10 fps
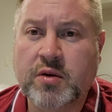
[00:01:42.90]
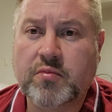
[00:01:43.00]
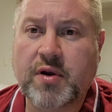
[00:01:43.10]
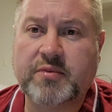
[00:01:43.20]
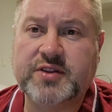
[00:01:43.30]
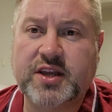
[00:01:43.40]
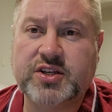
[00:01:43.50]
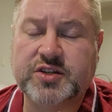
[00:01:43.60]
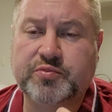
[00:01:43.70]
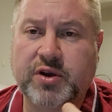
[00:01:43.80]
perhaps they
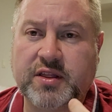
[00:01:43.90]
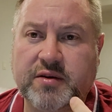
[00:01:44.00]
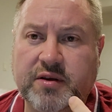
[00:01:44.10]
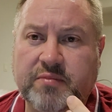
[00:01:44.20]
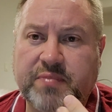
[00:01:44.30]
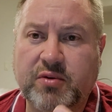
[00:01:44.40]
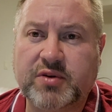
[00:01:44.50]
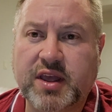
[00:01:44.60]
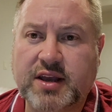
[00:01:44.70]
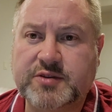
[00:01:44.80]
just bring the
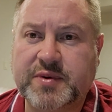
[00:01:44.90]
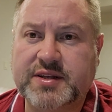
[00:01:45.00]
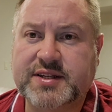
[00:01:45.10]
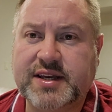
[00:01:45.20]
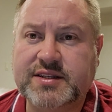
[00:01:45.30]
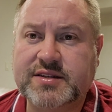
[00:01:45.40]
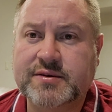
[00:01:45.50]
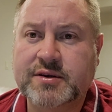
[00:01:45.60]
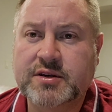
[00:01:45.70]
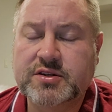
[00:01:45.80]
building expertise,
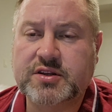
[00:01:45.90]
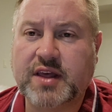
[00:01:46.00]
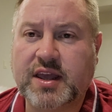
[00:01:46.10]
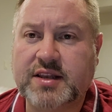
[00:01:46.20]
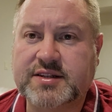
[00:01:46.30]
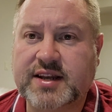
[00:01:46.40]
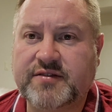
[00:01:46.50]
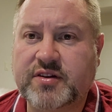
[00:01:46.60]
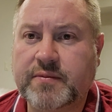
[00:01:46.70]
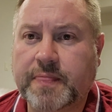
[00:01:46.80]
so they can
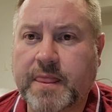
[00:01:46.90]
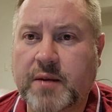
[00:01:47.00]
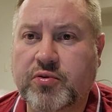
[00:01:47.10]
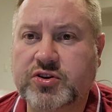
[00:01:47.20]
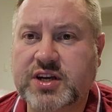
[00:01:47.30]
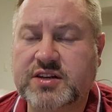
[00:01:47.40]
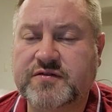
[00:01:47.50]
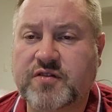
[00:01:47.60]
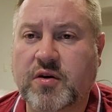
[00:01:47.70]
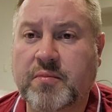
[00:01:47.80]
deliver a project
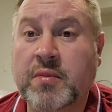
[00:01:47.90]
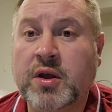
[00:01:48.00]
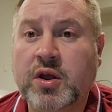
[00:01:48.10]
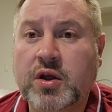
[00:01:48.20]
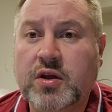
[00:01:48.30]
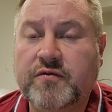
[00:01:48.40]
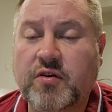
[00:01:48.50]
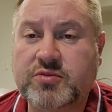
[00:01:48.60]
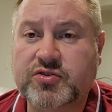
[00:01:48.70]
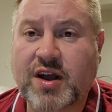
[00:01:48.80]
from
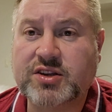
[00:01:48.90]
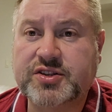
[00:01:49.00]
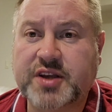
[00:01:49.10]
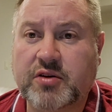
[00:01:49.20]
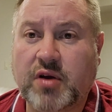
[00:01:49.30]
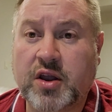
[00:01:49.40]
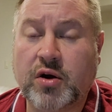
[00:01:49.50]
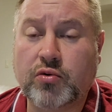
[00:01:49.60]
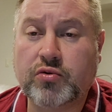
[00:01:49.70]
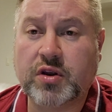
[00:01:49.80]
scratch. So an
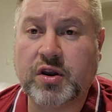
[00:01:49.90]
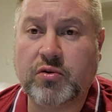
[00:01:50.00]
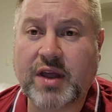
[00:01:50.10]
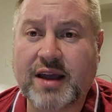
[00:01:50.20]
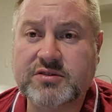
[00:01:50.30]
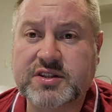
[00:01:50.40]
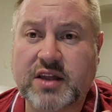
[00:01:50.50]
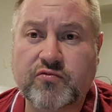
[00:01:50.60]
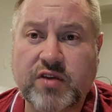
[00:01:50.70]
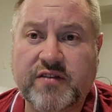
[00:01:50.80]
old house,
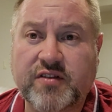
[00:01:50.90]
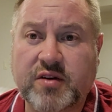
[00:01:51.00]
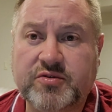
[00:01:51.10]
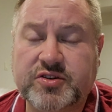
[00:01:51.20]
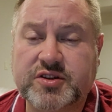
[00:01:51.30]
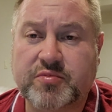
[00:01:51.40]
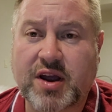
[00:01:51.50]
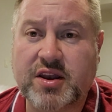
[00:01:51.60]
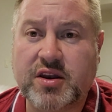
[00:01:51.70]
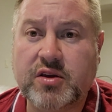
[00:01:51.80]
then refurbed to
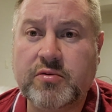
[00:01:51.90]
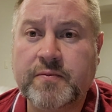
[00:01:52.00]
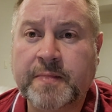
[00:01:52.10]
brand new.